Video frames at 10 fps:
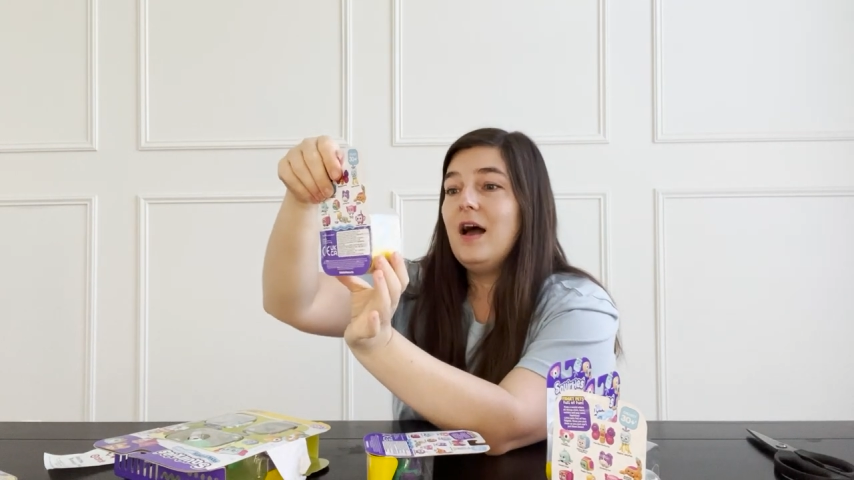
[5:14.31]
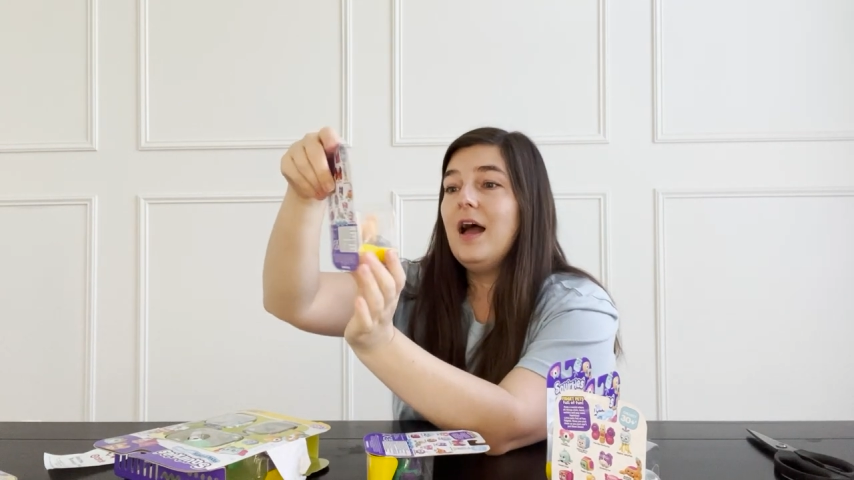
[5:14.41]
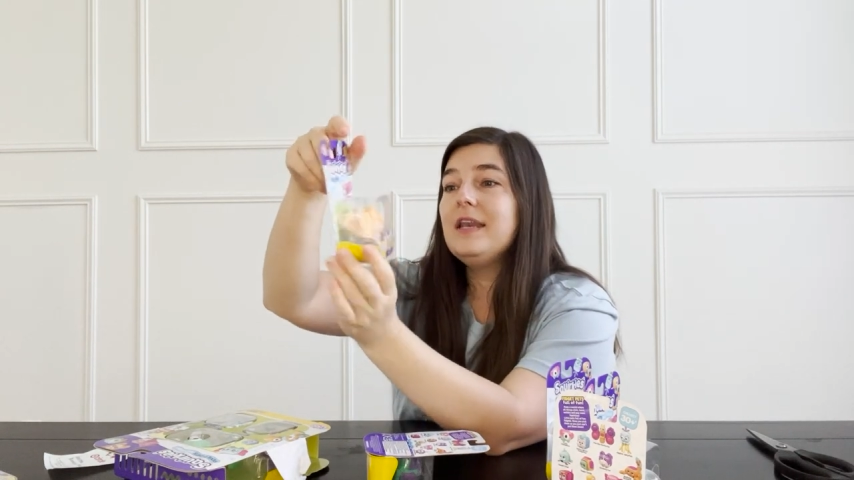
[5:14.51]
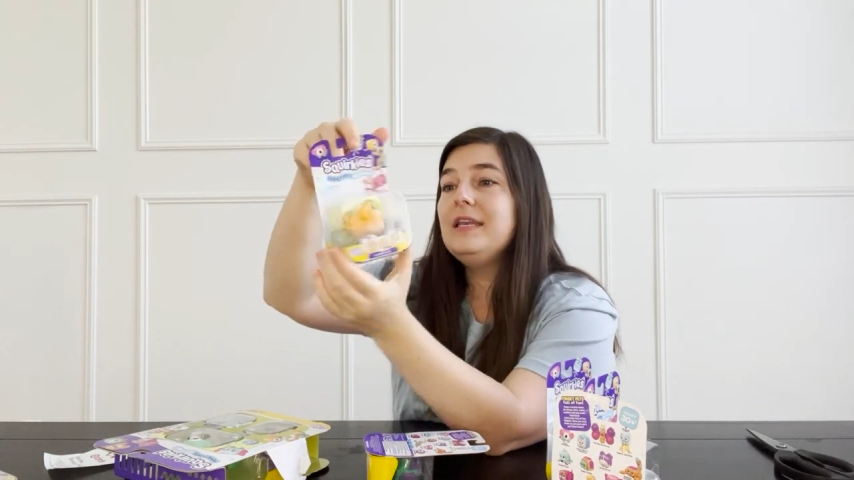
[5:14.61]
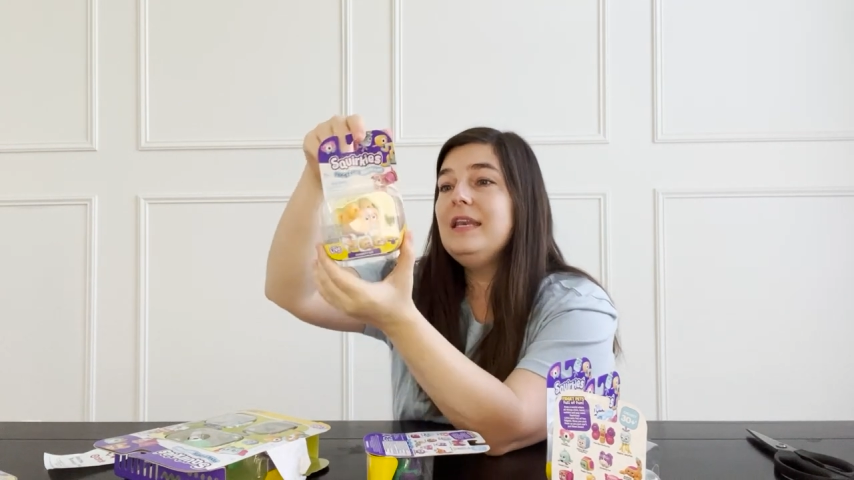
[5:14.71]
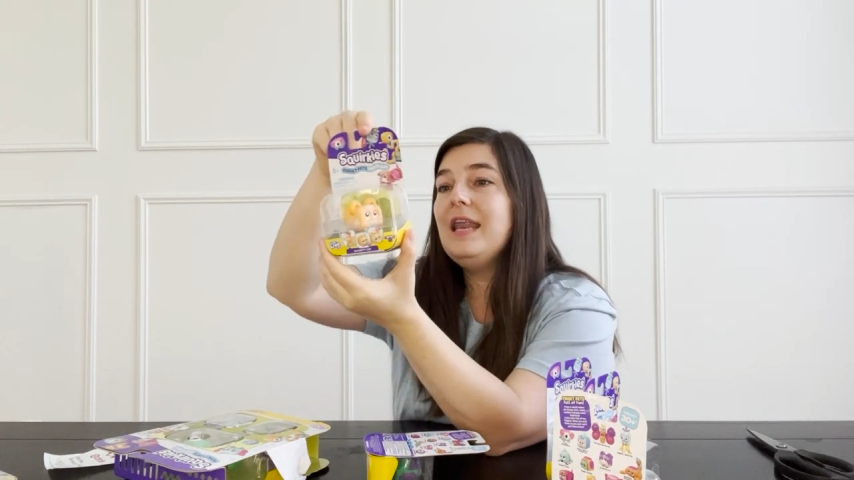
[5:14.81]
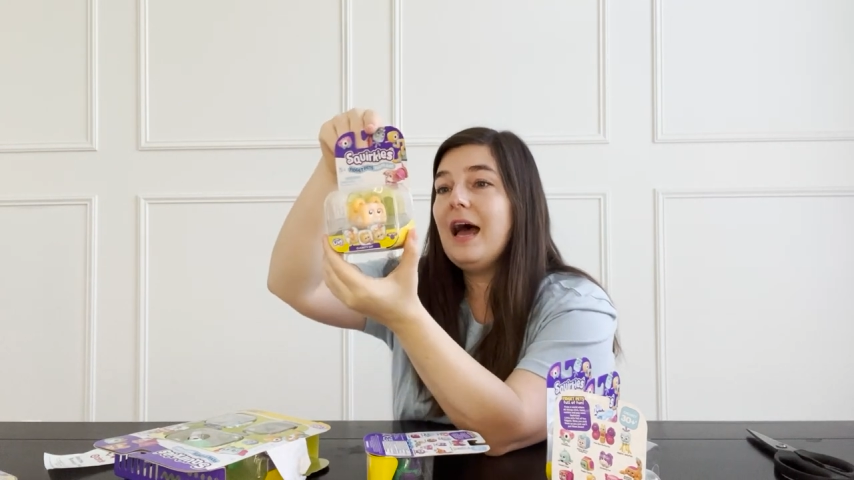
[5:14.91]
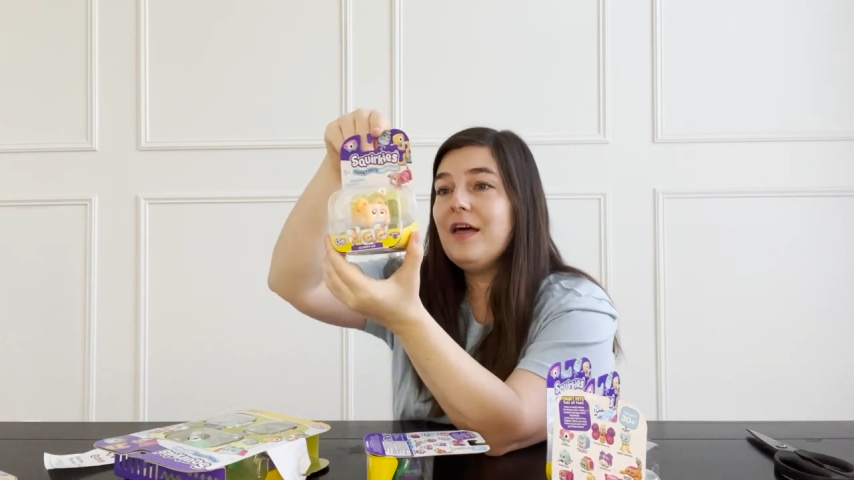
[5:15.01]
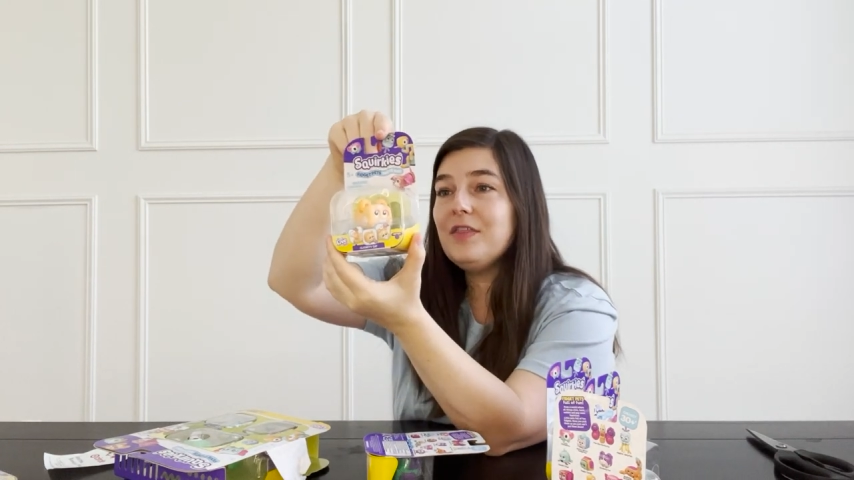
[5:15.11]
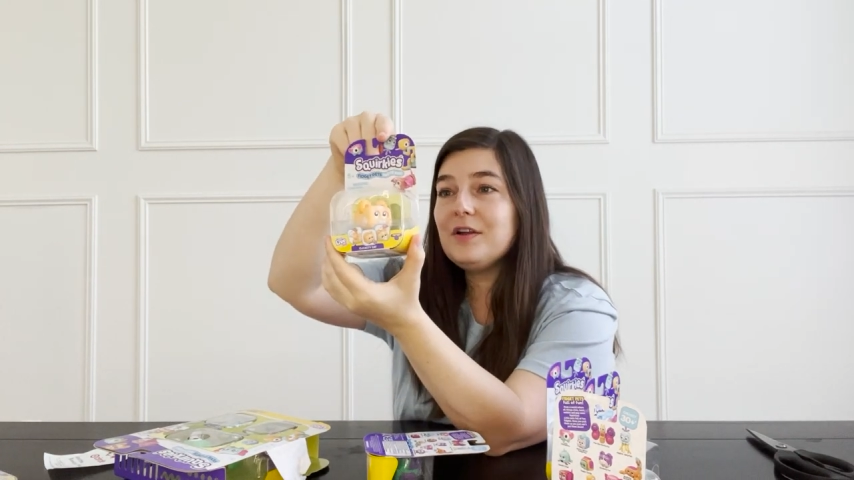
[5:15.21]

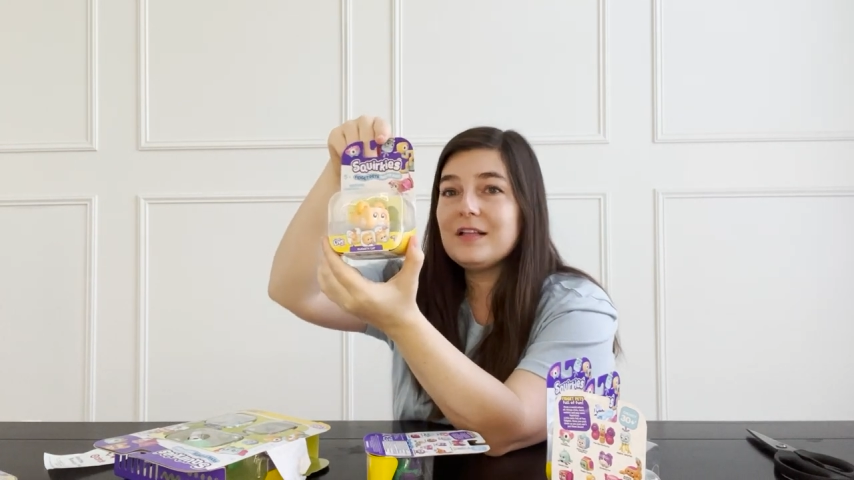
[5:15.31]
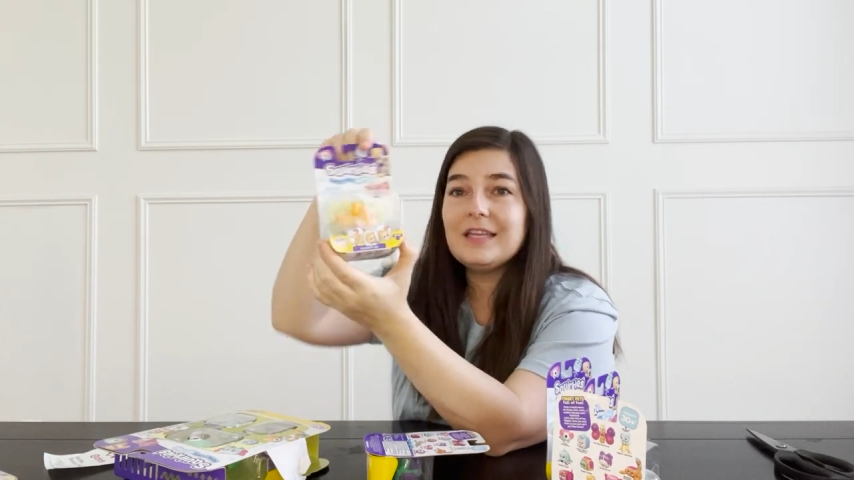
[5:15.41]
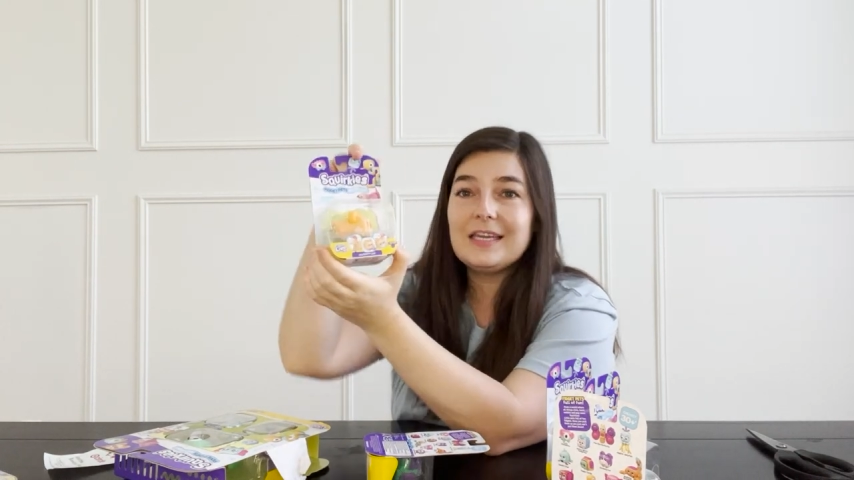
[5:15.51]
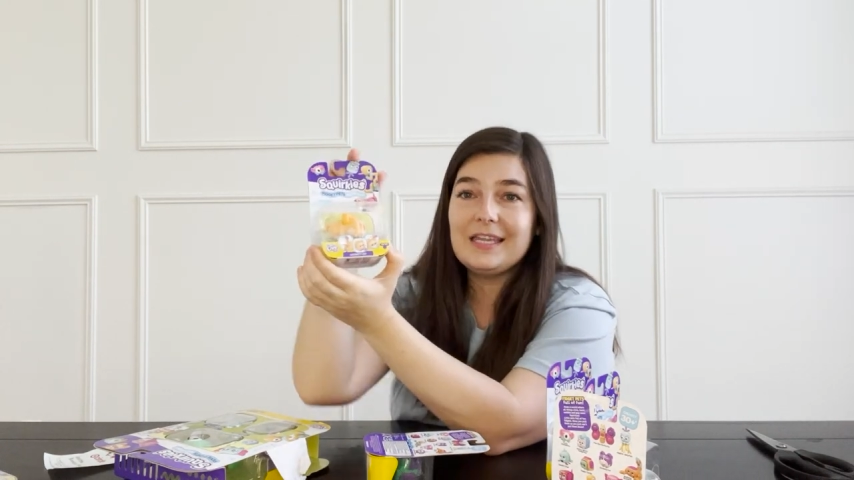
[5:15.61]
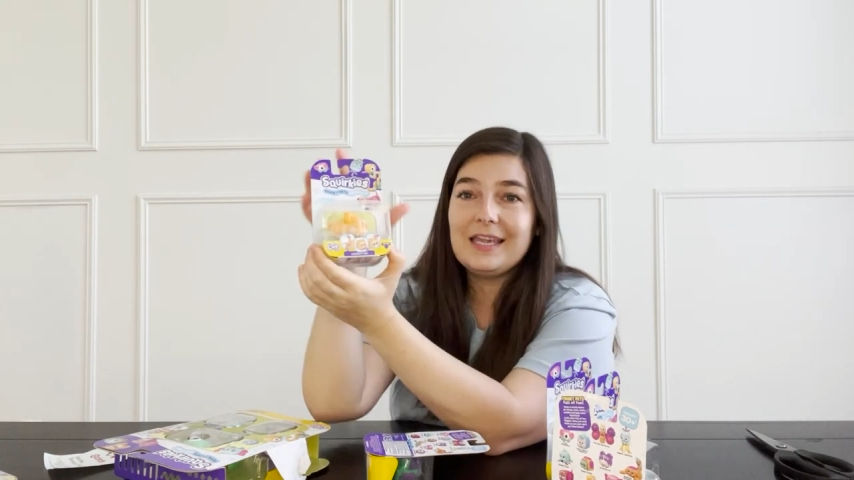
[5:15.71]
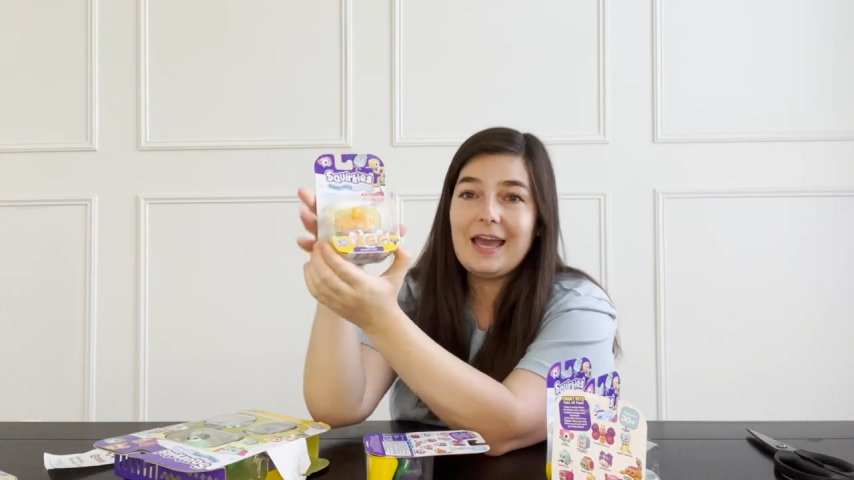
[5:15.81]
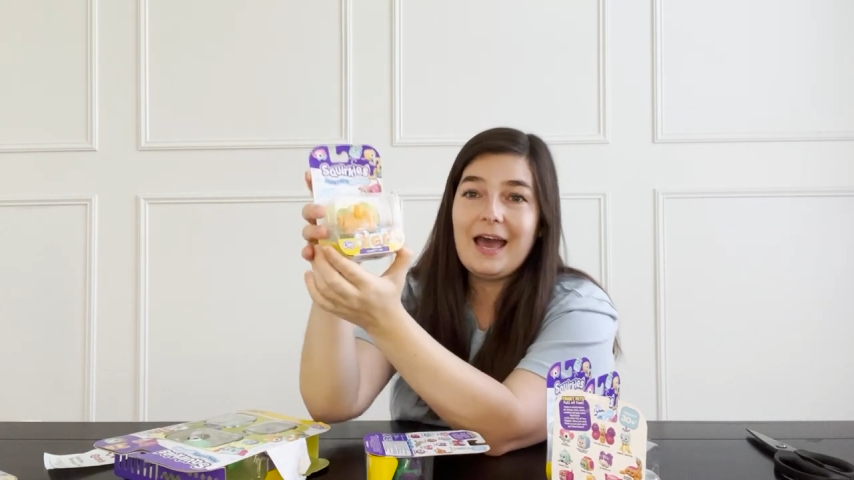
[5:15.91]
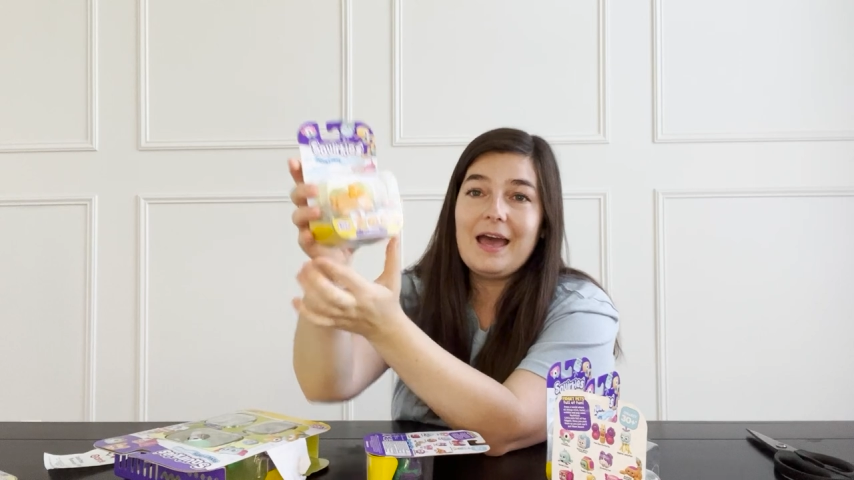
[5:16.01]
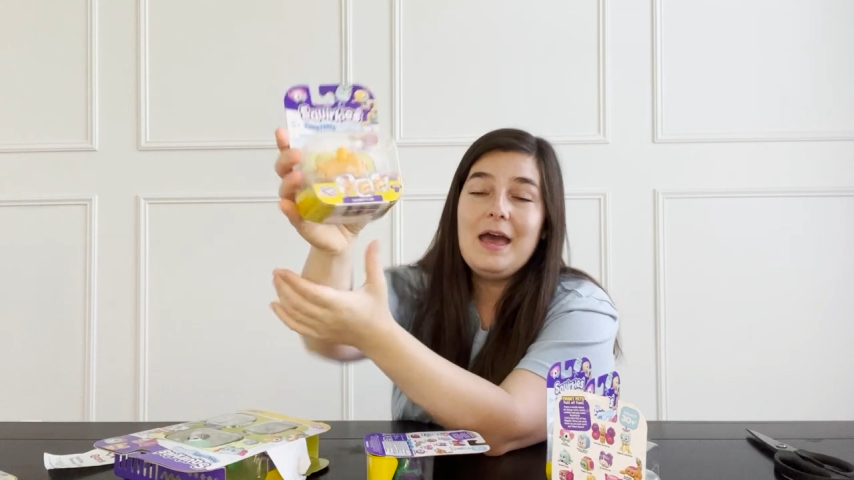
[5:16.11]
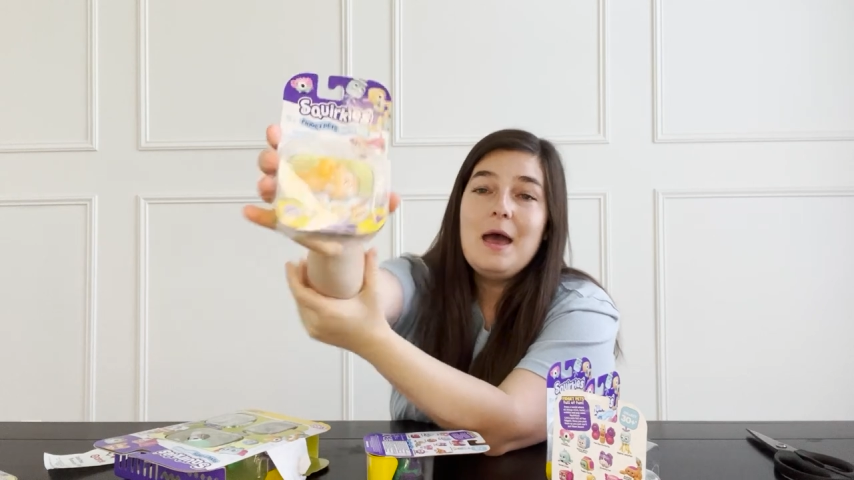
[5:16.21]
another clickety
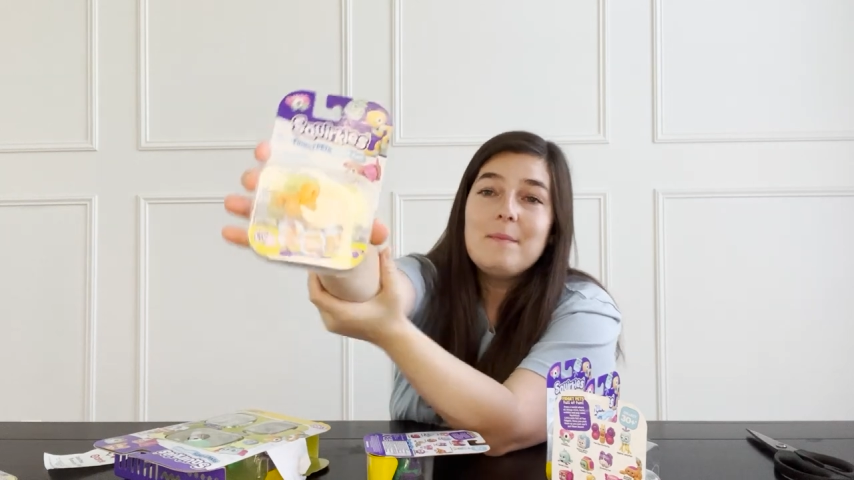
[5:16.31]
cat,